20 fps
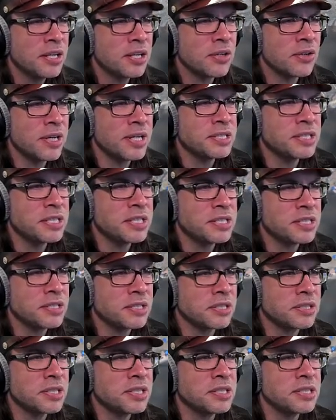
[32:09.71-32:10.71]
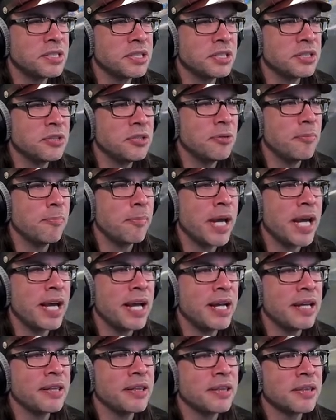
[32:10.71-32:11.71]
crazy statistical
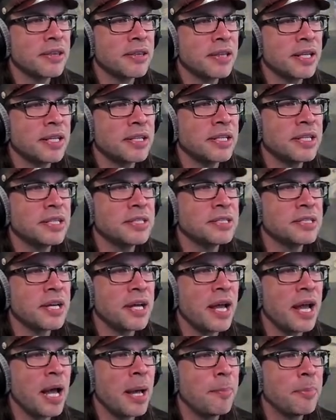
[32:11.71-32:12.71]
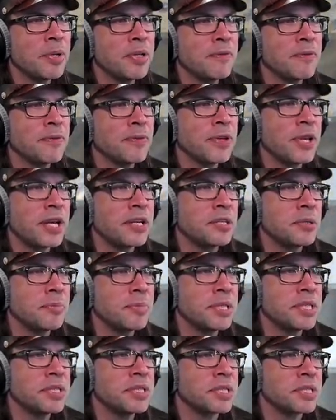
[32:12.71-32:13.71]
math that needs to happen for that to
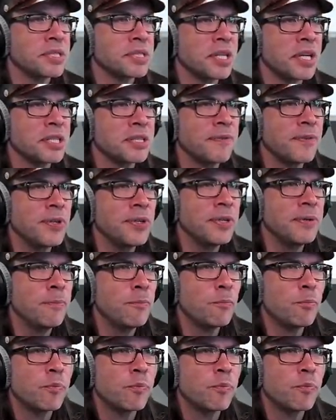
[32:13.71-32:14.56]
be successful.